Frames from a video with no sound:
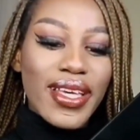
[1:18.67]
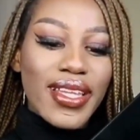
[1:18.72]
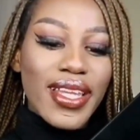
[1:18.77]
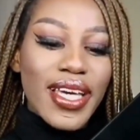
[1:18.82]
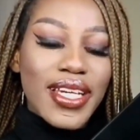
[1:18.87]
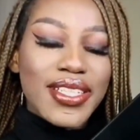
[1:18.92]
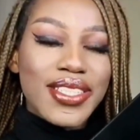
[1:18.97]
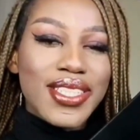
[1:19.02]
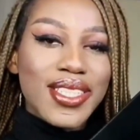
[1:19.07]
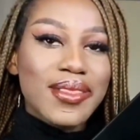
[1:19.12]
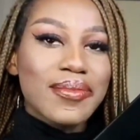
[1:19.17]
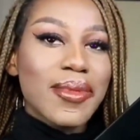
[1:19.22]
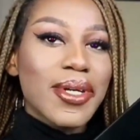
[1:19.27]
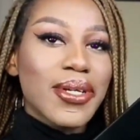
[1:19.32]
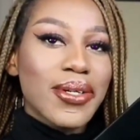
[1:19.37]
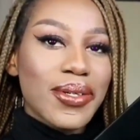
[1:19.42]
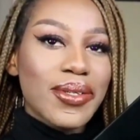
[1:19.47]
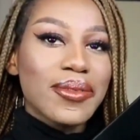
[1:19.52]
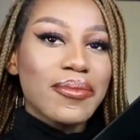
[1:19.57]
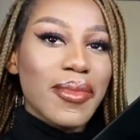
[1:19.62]
Like, just my
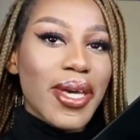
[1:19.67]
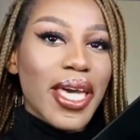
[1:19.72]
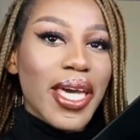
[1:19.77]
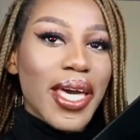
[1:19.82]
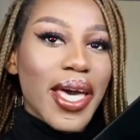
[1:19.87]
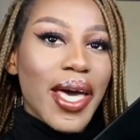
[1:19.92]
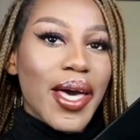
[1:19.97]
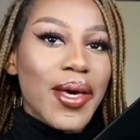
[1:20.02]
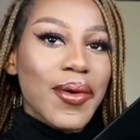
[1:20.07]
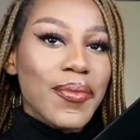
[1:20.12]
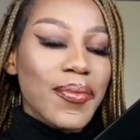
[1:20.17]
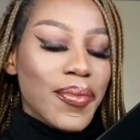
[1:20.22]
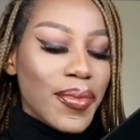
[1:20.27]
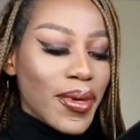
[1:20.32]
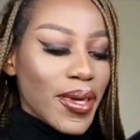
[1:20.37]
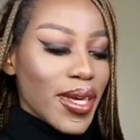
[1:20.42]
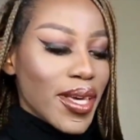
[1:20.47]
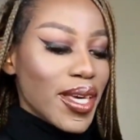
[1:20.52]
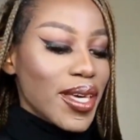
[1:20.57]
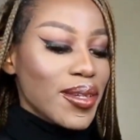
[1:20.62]
own makeup,
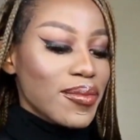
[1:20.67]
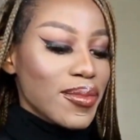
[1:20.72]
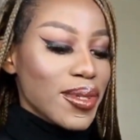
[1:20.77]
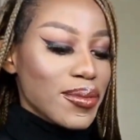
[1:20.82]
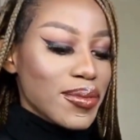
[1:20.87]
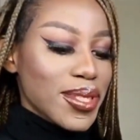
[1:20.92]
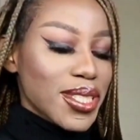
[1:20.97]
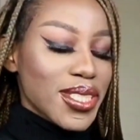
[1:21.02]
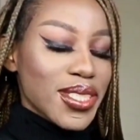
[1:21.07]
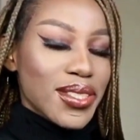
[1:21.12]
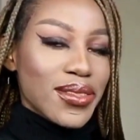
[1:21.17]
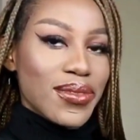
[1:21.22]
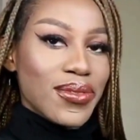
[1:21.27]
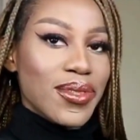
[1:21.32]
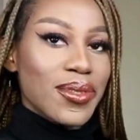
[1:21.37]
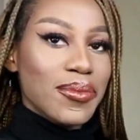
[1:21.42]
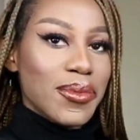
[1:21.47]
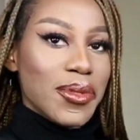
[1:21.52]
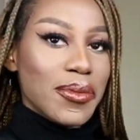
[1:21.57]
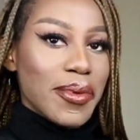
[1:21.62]
maybe just a
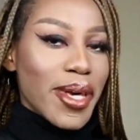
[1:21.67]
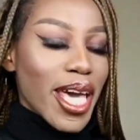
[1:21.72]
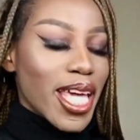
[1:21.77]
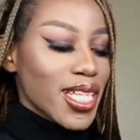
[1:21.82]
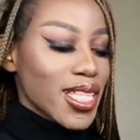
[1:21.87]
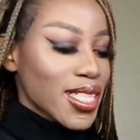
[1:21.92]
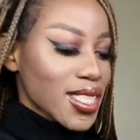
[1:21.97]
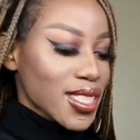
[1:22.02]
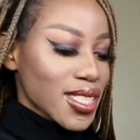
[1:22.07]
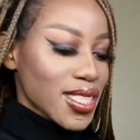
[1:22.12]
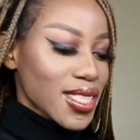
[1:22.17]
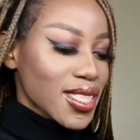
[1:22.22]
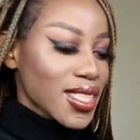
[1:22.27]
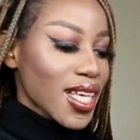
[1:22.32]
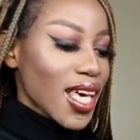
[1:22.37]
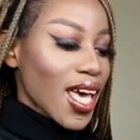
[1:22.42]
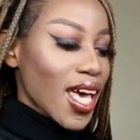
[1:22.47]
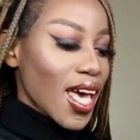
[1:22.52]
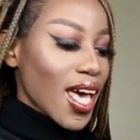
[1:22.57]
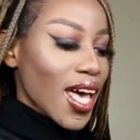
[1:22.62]
few more palettes,
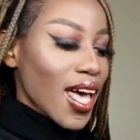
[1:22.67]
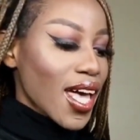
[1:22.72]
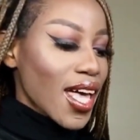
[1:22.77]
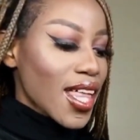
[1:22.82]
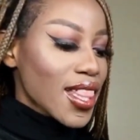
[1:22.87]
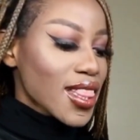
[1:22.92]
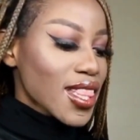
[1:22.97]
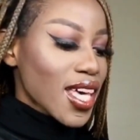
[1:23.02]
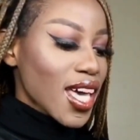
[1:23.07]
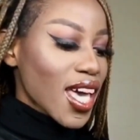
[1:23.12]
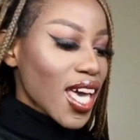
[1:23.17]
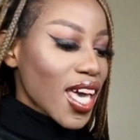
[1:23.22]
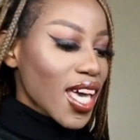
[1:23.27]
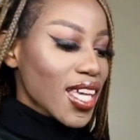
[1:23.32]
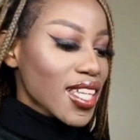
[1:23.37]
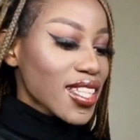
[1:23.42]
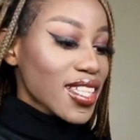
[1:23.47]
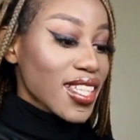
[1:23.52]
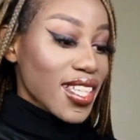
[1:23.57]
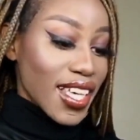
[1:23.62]
and
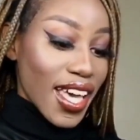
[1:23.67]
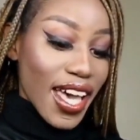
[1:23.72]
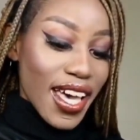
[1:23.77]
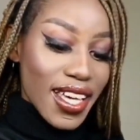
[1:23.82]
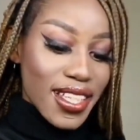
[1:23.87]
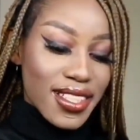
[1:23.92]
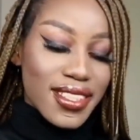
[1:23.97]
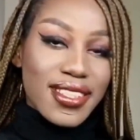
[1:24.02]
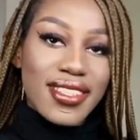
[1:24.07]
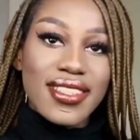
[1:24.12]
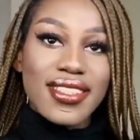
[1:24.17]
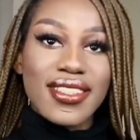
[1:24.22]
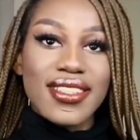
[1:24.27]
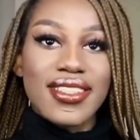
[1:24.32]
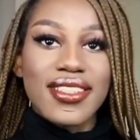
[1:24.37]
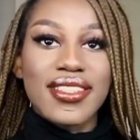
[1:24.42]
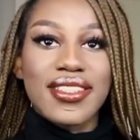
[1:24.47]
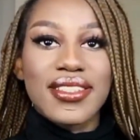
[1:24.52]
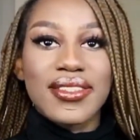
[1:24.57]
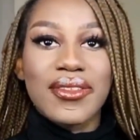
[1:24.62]
then yeah, it's
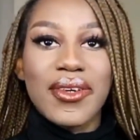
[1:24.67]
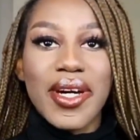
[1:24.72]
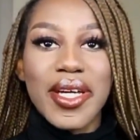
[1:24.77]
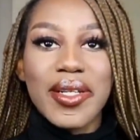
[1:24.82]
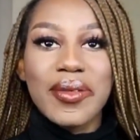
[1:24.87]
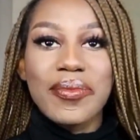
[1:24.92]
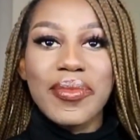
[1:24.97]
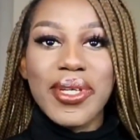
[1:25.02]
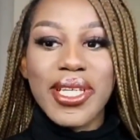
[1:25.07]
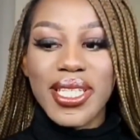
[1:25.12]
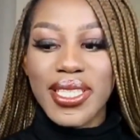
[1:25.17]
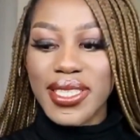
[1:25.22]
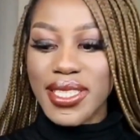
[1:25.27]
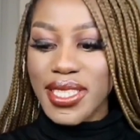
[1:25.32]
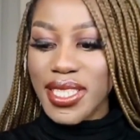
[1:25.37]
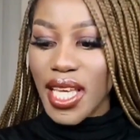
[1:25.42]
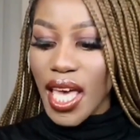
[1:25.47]
quite a bit.